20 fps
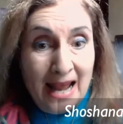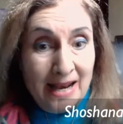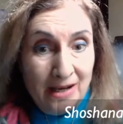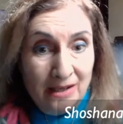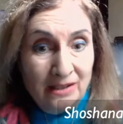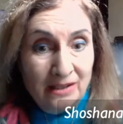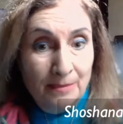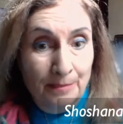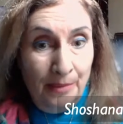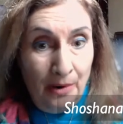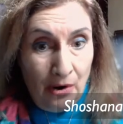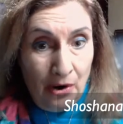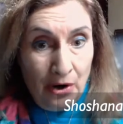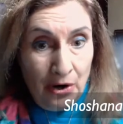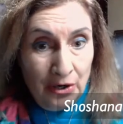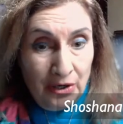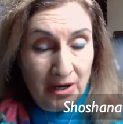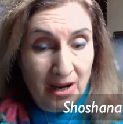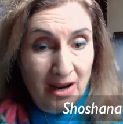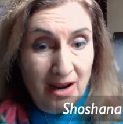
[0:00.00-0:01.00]
That is a
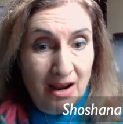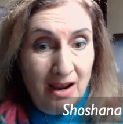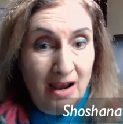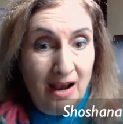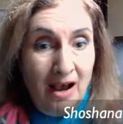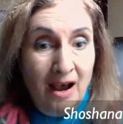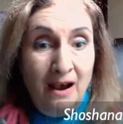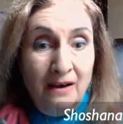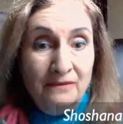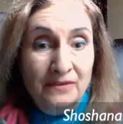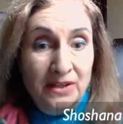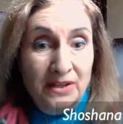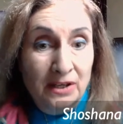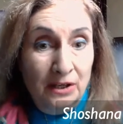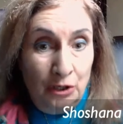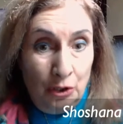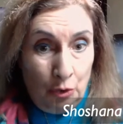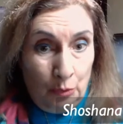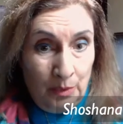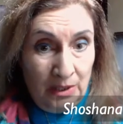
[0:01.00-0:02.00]
part of
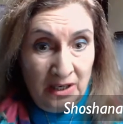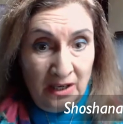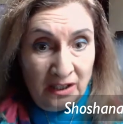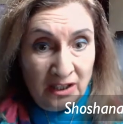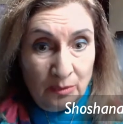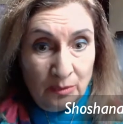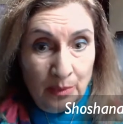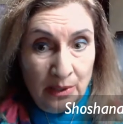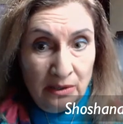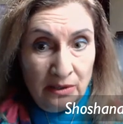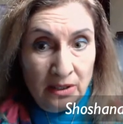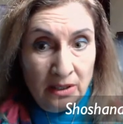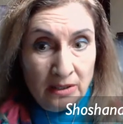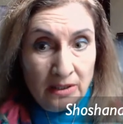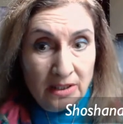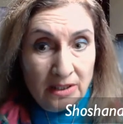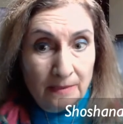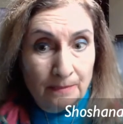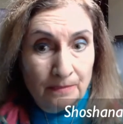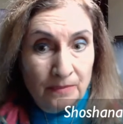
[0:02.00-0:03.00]
the human
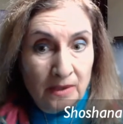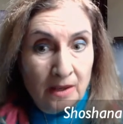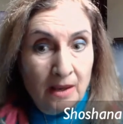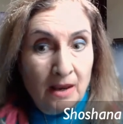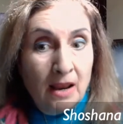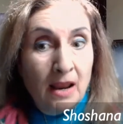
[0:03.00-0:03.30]
experience.